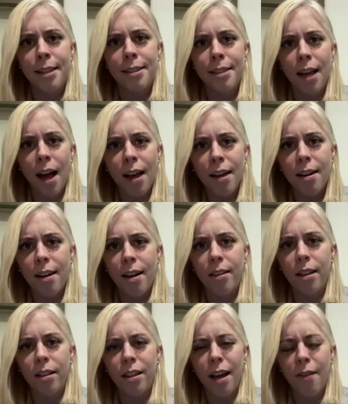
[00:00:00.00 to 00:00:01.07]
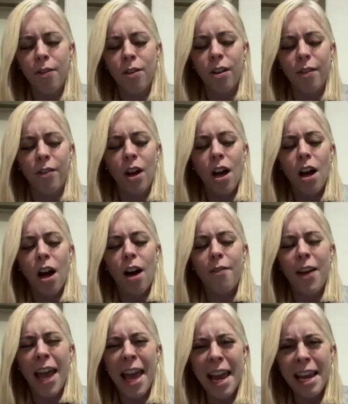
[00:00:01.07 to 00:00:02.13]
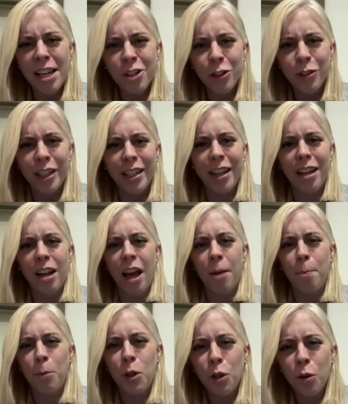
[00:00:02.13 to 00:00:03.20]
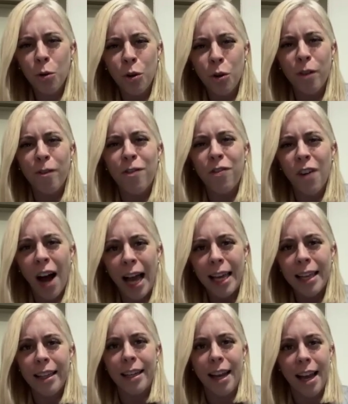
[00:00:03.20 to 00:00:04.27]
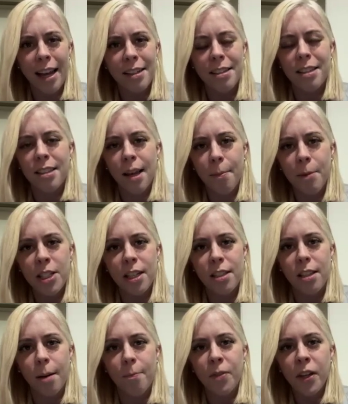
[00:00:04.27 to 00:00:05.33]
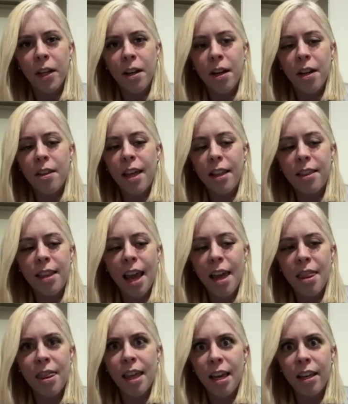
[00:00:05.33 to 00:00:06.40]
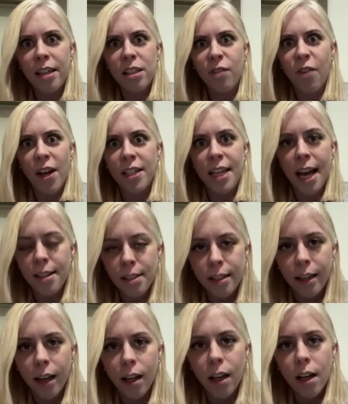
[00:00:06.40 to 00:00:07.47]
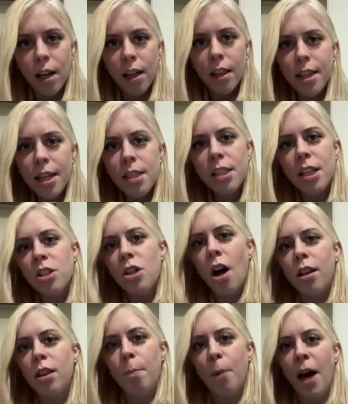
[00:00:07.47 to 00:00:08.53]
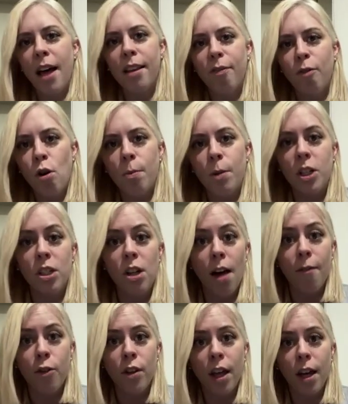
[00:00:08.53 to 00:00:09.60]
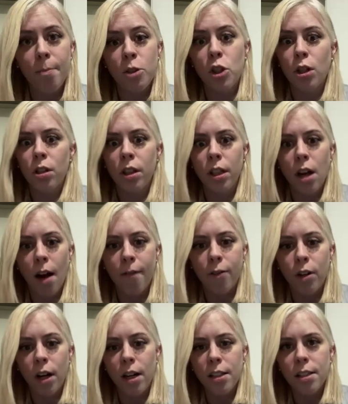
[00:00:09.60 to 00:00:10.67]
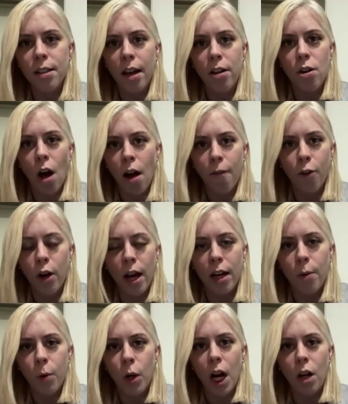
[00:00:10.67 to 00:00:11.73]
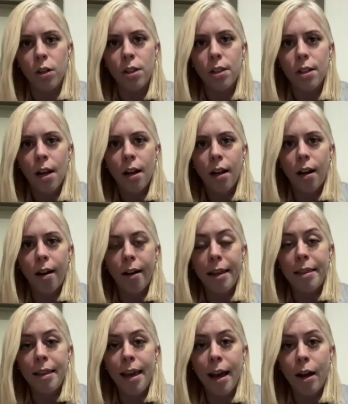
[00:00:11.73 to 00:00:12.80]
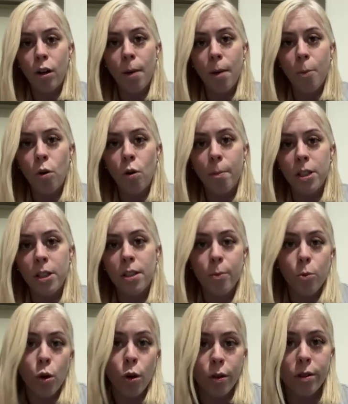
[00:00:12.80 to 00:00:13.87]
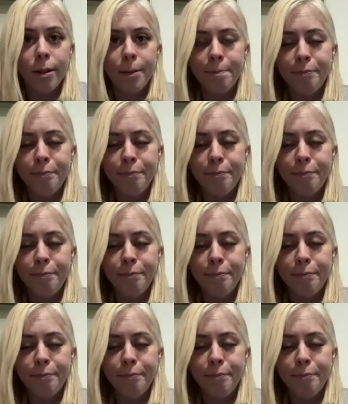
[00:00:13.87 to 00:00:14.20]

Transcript: society and the level of hatred and pure violent anti-Semitism that they think is fantastic? This is not the path forward, not for them, certainly not for us, and not for anyone else in the Arab or Muslim world.